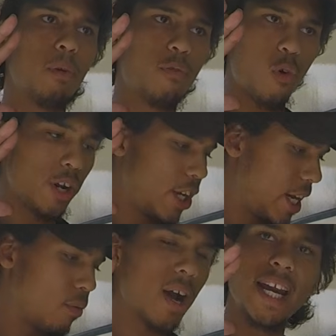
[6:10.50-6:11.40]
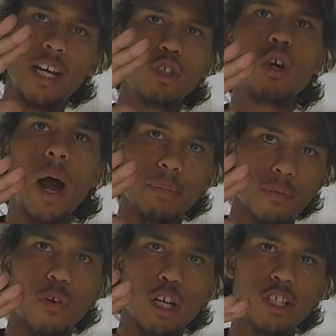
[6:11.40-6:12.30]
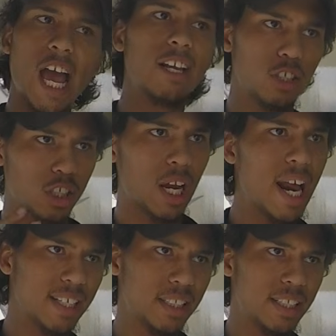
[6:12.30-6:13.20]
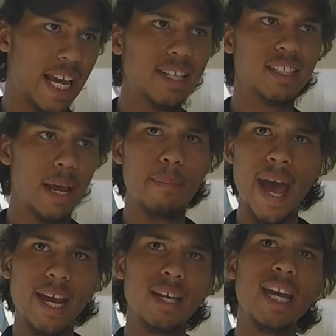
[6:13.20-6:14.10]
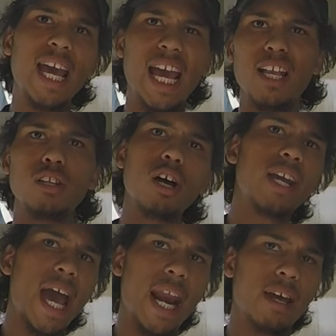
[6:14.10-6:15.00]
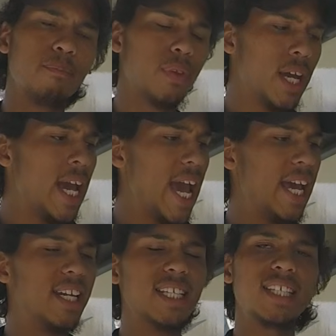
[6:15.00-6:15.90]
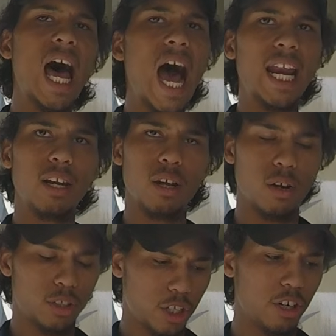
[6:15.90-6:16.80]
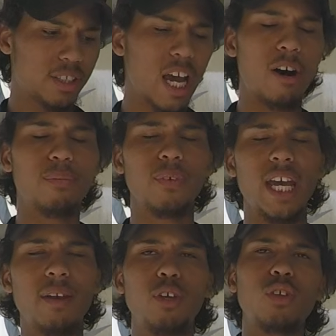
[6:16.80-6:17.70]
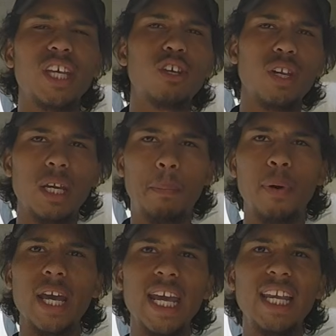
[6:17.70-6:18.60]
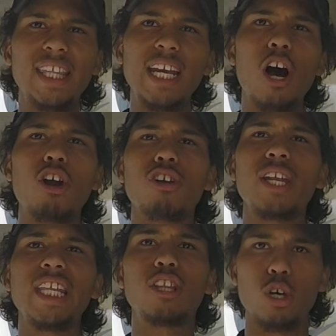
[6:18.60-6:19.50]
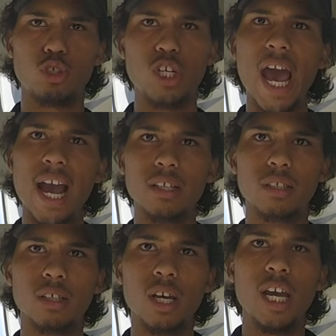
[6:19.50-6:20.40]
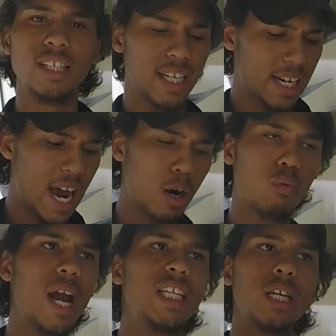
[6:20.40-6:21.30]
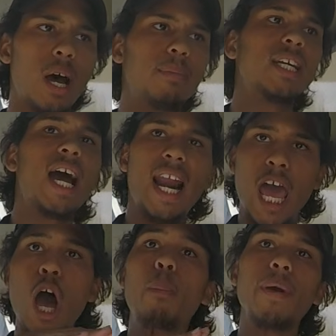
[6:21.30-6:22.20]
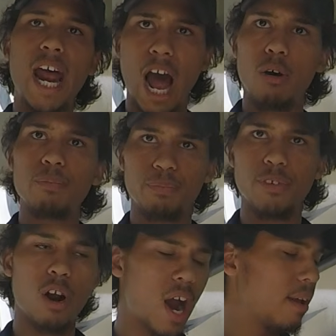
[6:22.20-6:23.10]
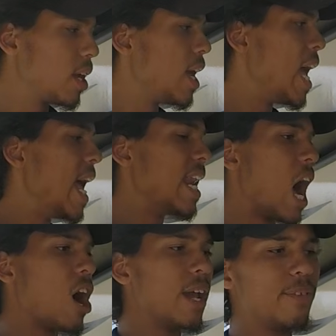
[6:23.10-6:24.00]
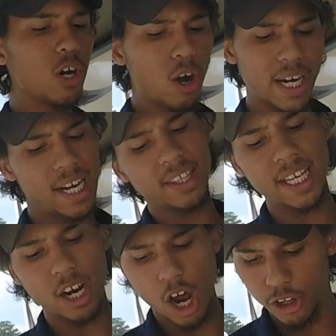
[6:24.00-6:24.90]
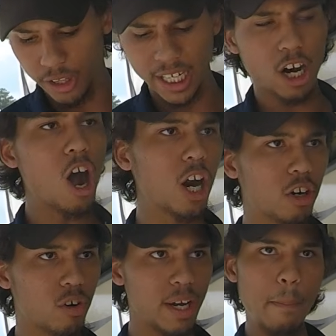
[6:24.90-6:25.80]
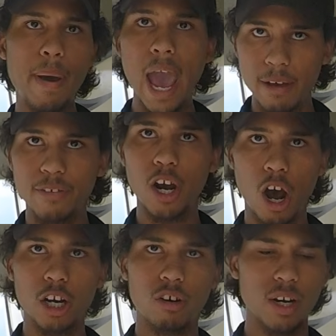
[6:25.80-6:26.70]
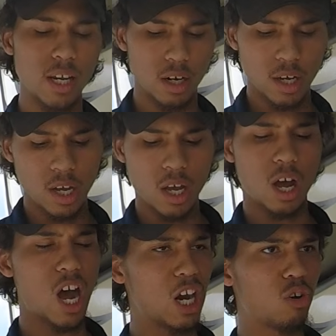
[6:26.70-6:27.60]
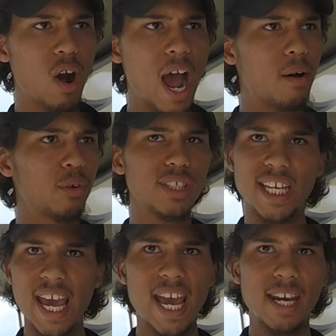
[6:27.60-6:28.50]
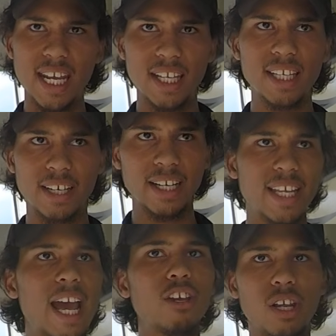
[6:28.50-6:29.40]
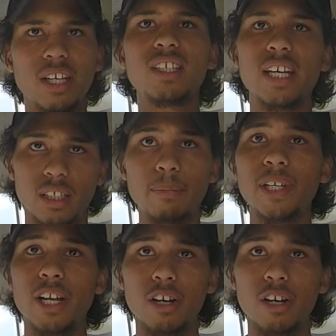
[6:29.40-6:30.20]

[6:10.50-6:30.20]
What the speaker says: before you get ready to drop the front jacks, just kind of take a step back and look at it and decide to yourself if you think you need to put anything underneath those jacks to kind of raise it up, to kind of help it out. All right. Now, if you're on anything other than concrete, paved concrete, gravel, sand, anything like that, you need to stick something